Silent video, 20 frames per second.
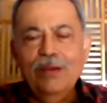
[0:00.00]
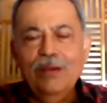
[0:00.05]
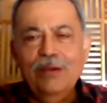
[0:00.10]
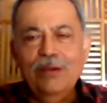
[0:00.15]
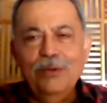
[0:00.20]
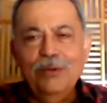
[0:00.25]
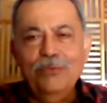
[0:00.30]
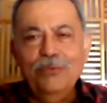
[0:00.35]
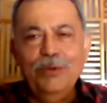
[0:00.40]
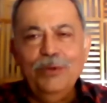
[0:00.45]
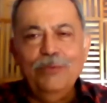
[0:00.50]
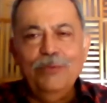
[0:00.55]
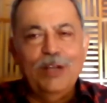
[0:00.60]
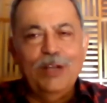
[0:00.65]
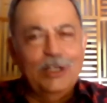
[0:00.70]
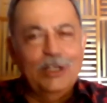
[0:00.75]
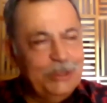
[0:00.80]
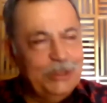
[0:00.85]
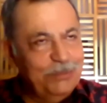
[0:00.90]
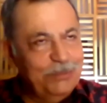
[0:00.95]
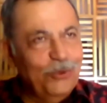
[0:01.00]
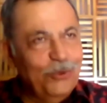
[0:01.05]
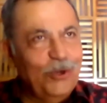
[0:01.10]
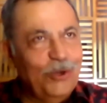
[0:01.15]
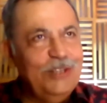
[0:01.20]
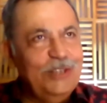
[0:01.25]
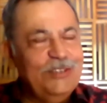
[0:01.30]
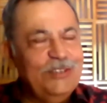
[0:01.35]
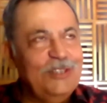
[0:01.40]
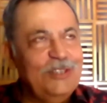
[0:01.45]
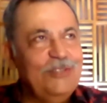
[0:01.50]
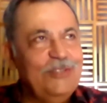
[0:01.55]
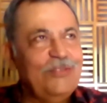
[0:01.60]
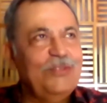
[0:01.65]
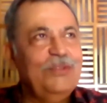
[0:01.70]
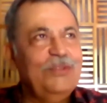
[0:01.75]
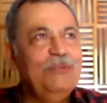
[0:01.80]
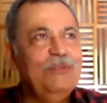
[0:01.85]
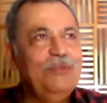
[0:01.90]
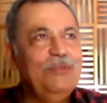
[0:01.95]
we will achieve more
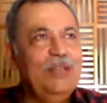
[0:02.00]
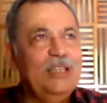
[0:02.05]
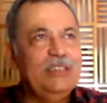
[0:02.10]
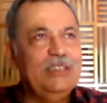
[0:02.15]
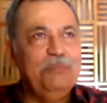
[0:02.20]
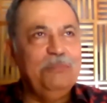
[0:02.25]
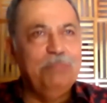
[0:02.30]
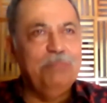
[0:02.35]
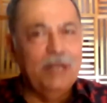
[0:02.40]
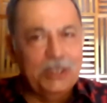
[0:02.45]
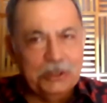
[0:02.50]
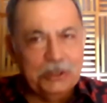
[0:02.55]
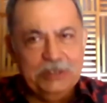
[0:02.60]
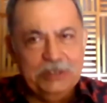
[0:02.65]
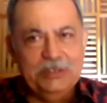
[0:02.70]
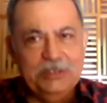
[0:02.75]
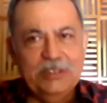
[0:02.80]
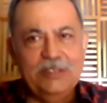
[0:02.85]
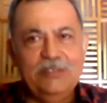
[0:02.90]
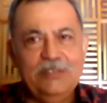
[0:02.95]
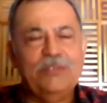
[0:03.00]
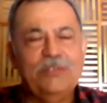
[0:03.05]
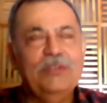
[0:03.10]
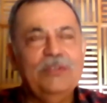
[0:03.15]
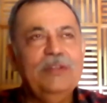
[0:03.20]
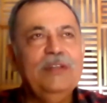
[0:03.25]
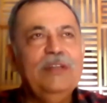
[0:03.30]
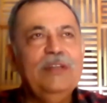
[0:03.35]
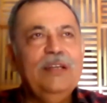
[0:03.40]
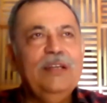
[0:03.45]
results, we'll achieve better results.